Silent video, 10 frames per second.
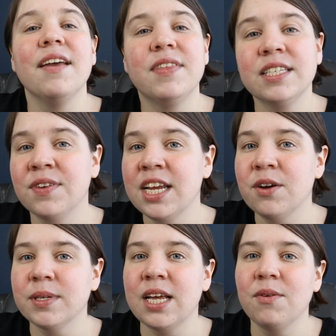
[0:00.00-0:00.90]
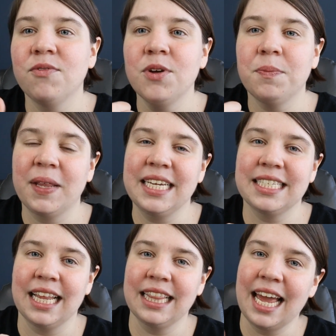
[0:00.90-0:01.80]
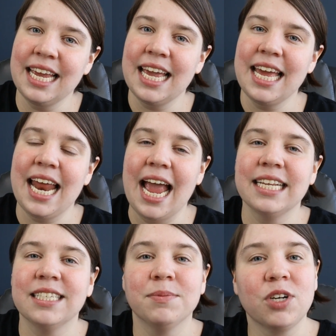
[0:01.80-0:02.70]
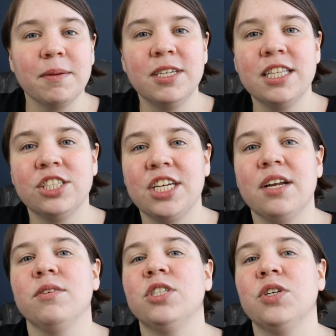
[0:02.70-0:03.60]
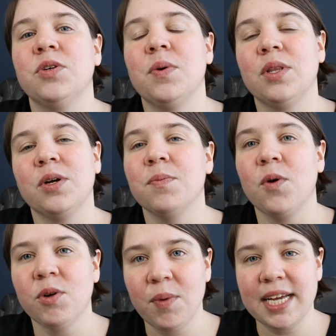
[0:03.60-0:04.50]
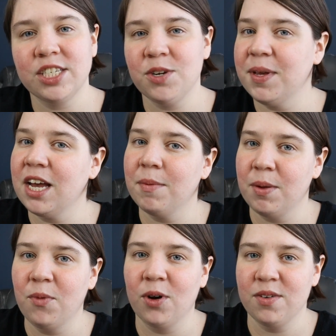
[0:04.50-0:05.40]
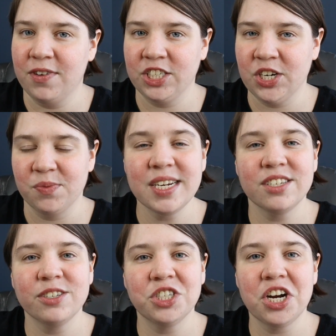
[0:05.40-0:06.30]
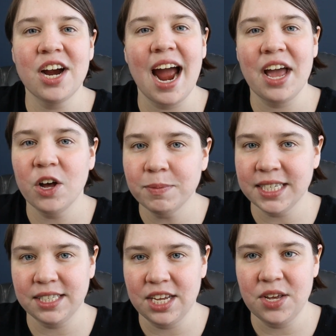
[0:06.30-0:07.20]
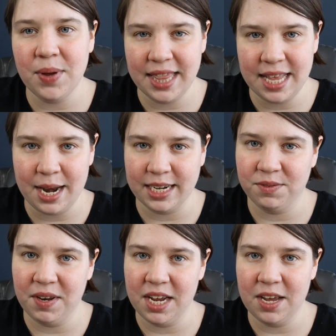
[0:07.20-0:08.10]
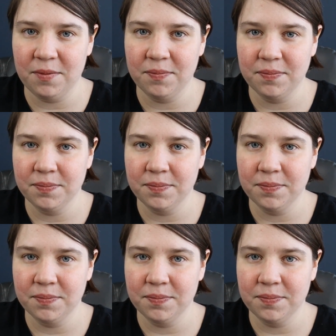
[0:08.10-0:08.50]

If this video was helpful, please like it and subscribe to this channel to learn more ways to become a more efficient researcher. I hope to see you in the next video.